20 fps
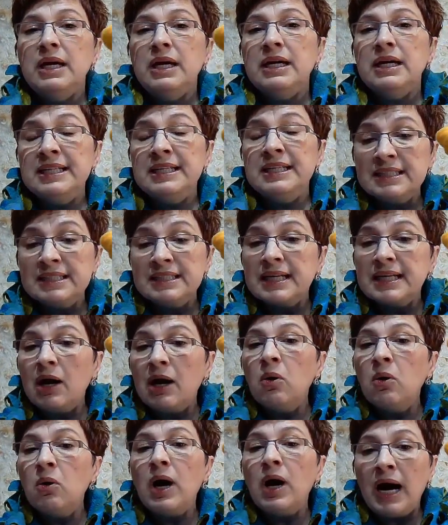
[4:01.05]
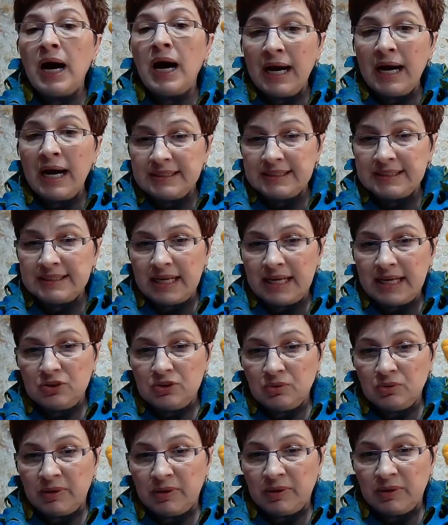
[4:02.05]
This is how I send
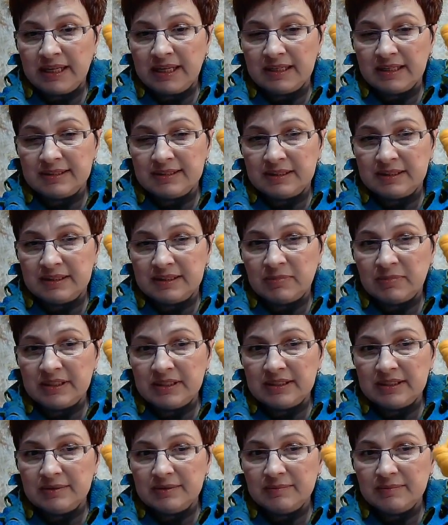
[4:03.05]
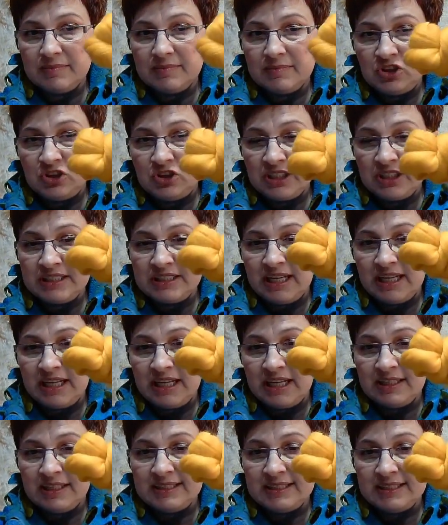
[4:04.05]
to my customers, just
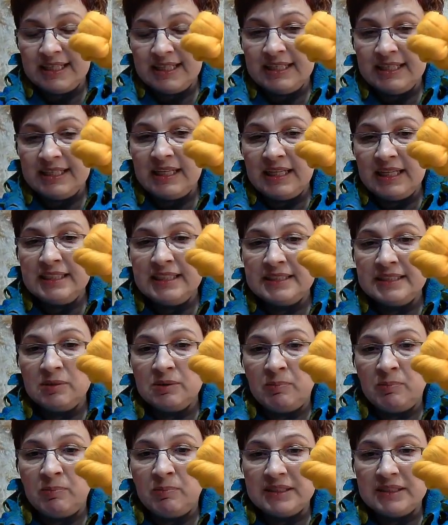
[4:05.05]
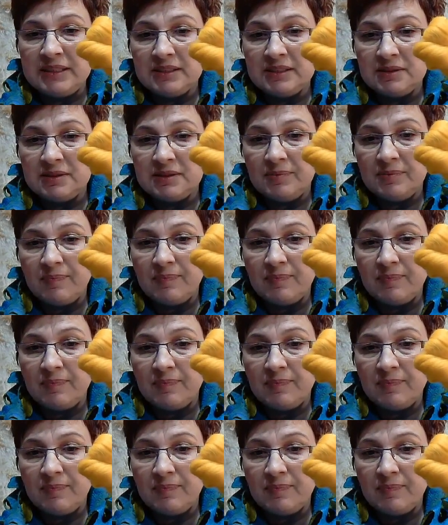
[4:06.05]
like this, in a little bundle.